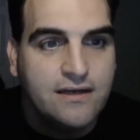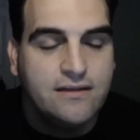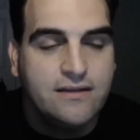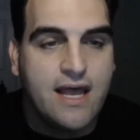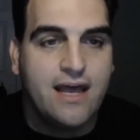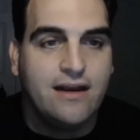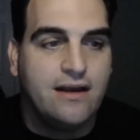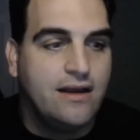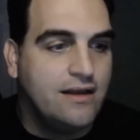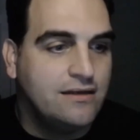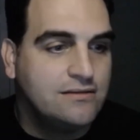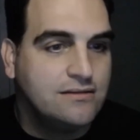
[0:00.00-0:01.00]
That
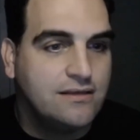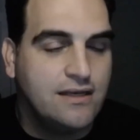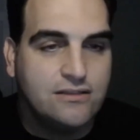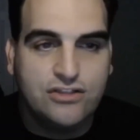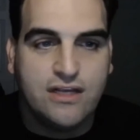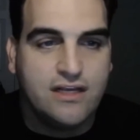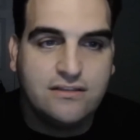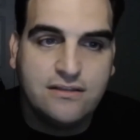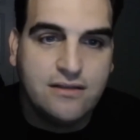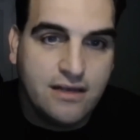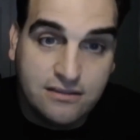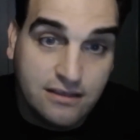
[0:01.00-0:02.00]
is,
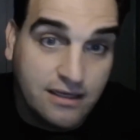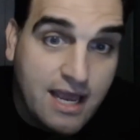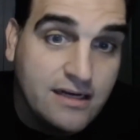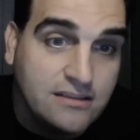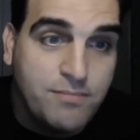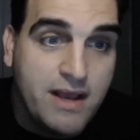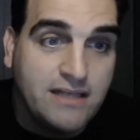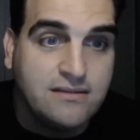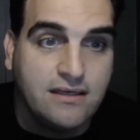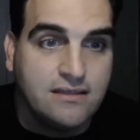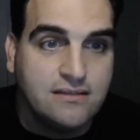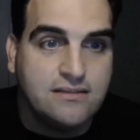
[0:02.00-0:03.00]
it's again, it's
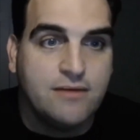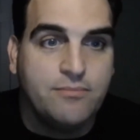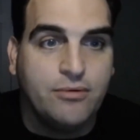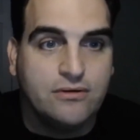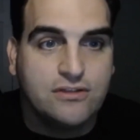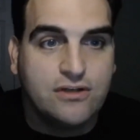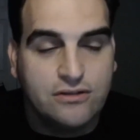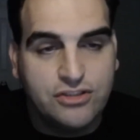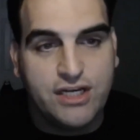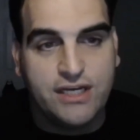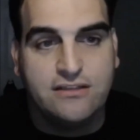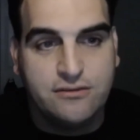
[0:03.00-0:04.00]
basic, it's simple. It's called
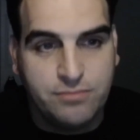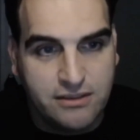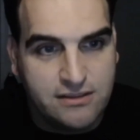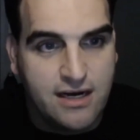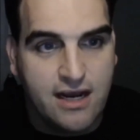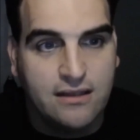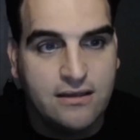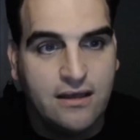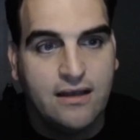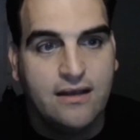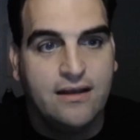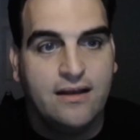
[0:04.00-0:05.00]
chicken splitzerelle,
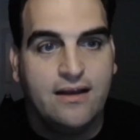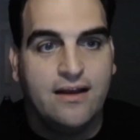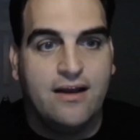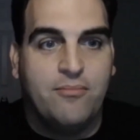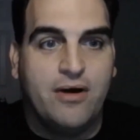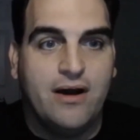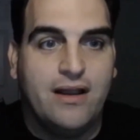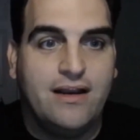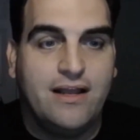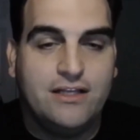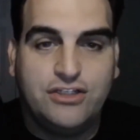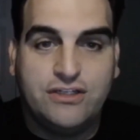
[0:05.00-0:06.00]
but
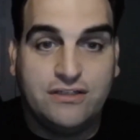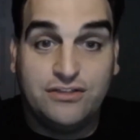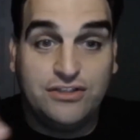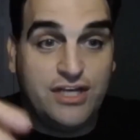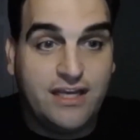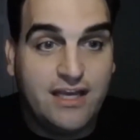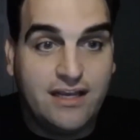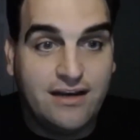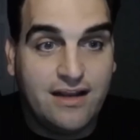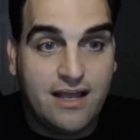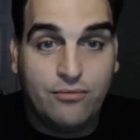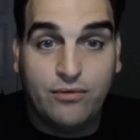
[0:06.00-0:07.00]
it's just chicken
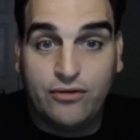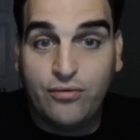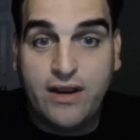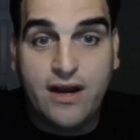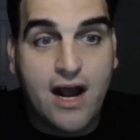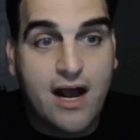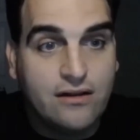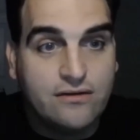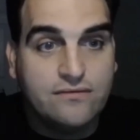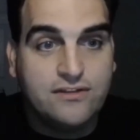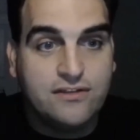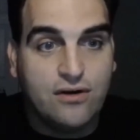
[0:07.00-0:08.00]
and with green
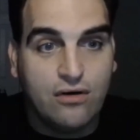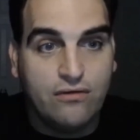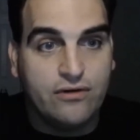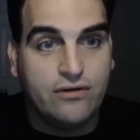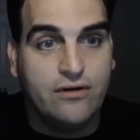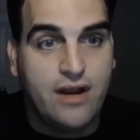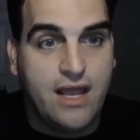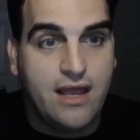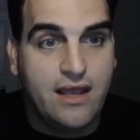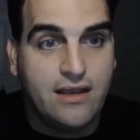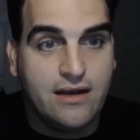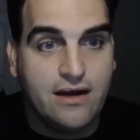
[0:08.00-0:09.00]
olives over
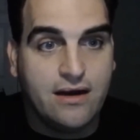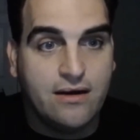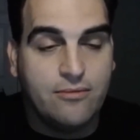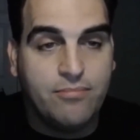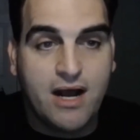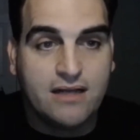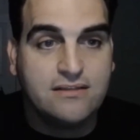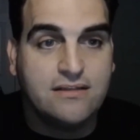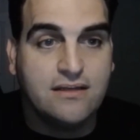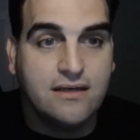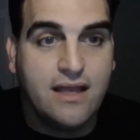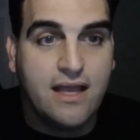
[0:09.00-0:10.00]
a
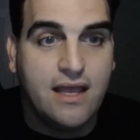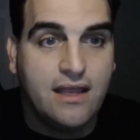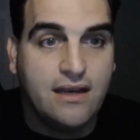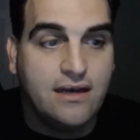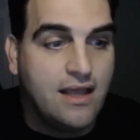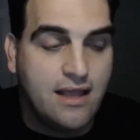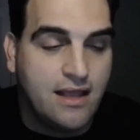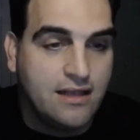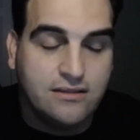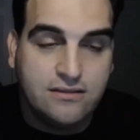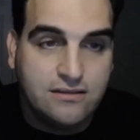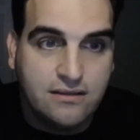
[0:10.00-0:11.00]
pasta, and it
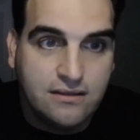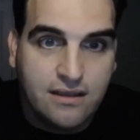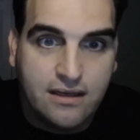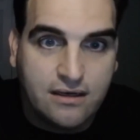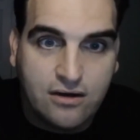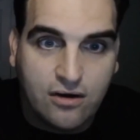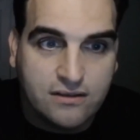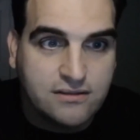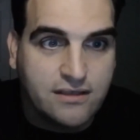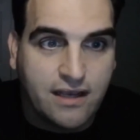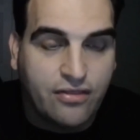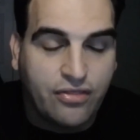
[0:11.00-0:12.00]
costs
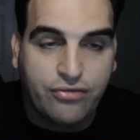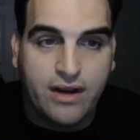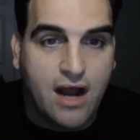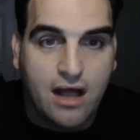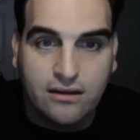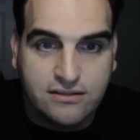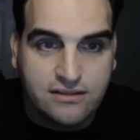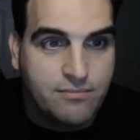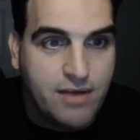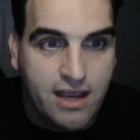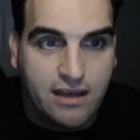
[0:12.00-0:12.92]
like $3 to make.